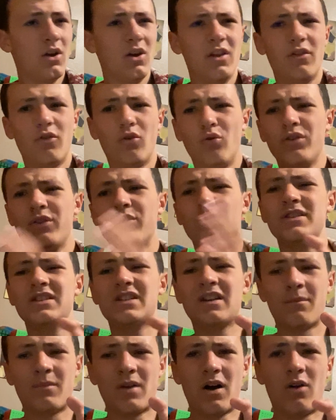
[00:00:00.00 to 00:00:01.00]
The only reason
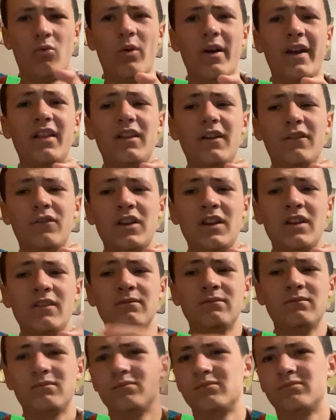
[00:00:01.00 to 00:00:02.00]
I'm not
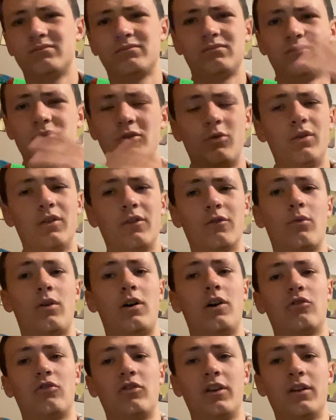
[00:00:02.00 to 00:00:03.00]
weightlifting, no one's
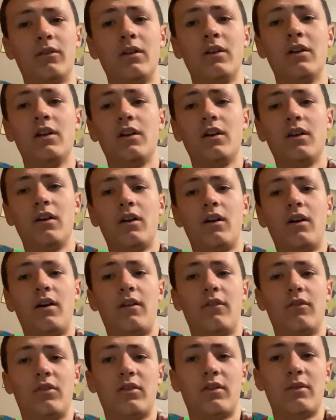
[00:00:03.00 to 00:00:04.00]
watching,
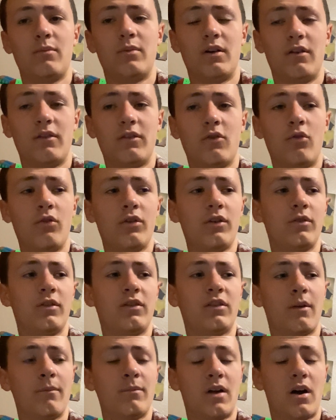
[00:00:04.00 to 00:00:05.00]
obviously, but the only
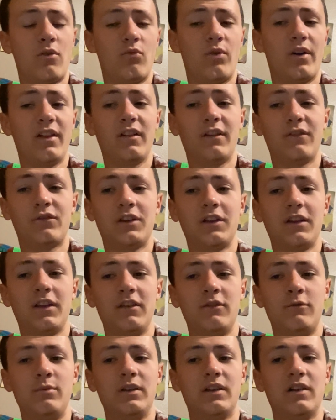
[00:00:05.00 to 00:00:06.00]
reason I'm not weightlifting
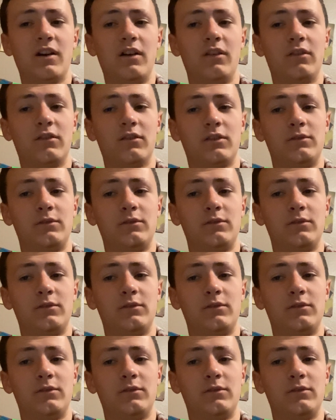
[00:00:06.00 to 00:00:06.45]
is because